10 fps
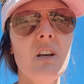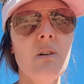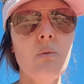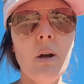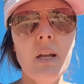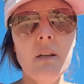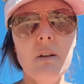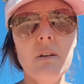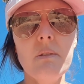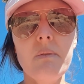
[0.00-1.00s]
When
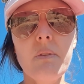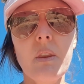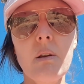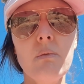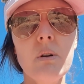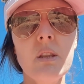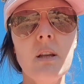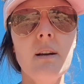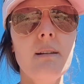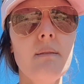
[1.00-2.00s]

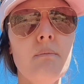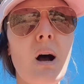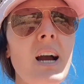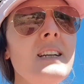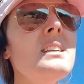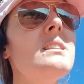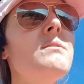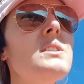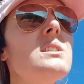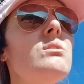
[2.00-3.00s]
the mind and the
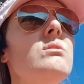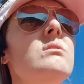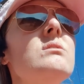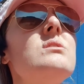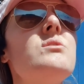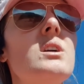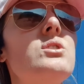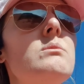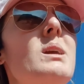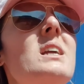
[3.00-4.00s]
physical
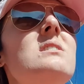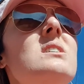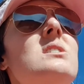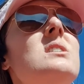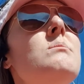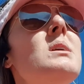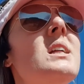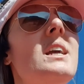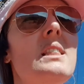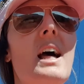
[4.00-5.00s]
structure begin to
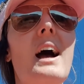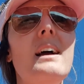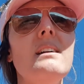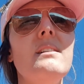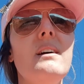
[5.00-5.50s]
assimilate that,